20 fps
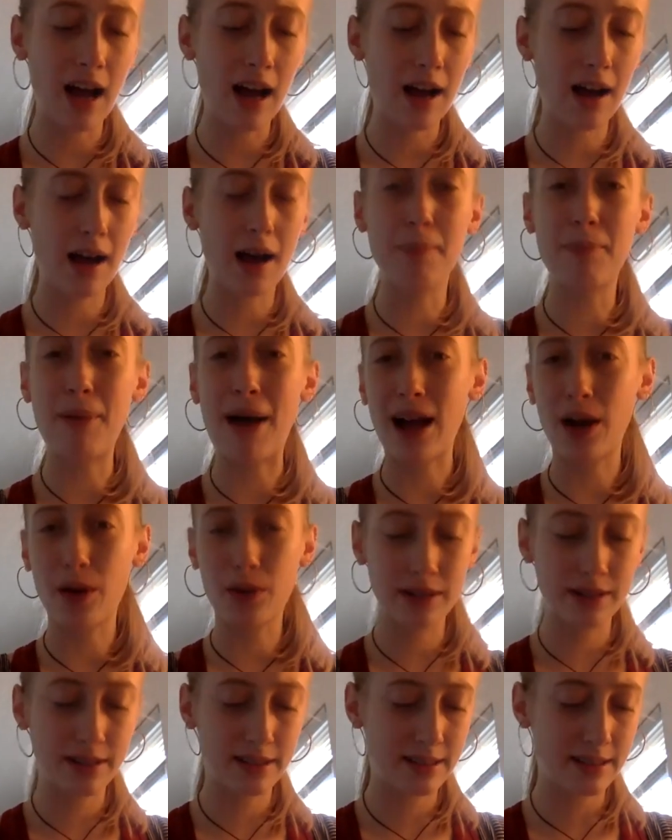a, a
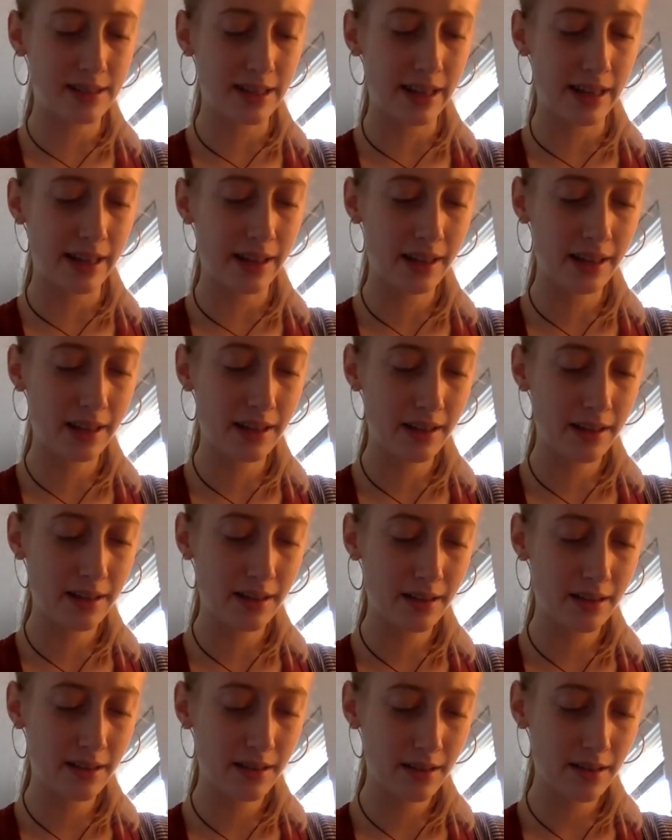backward C
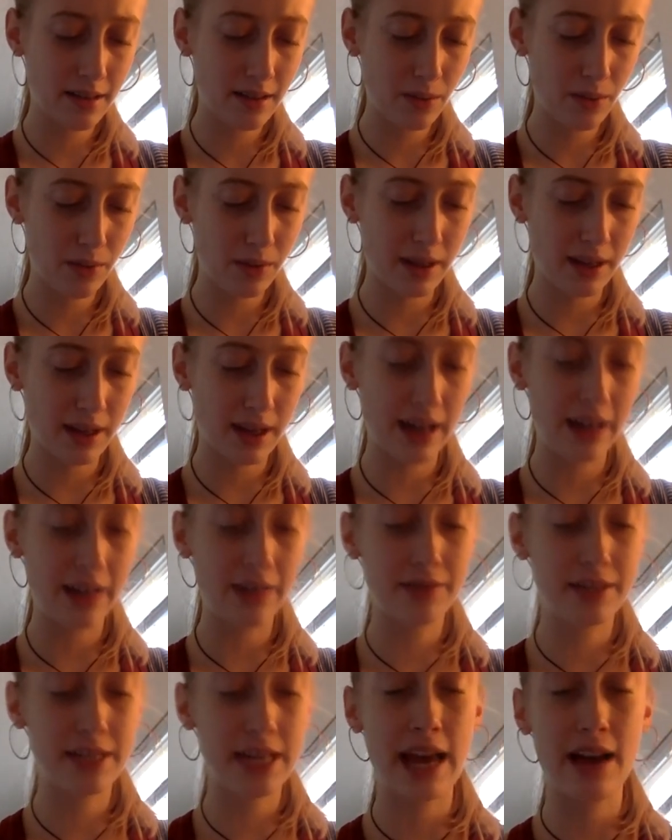with a kind
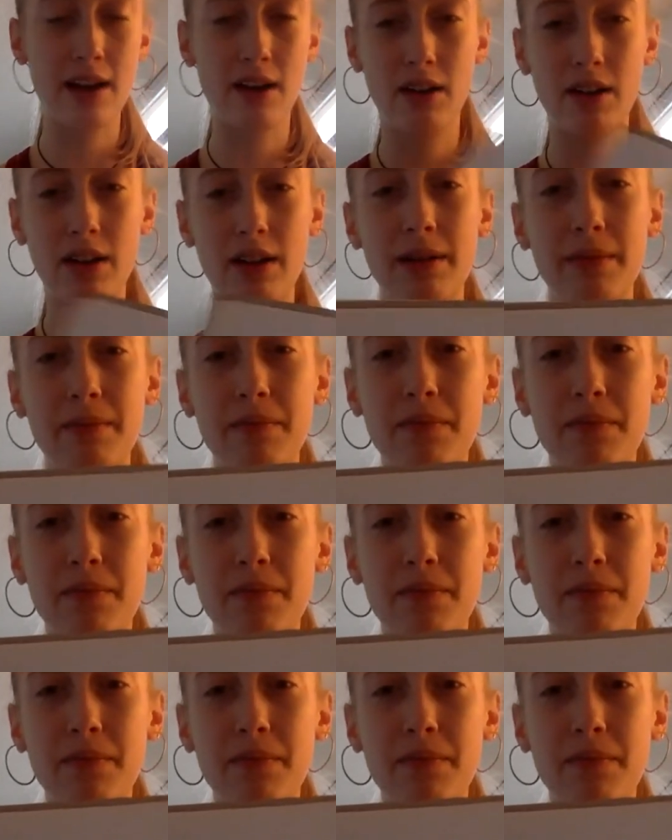of tail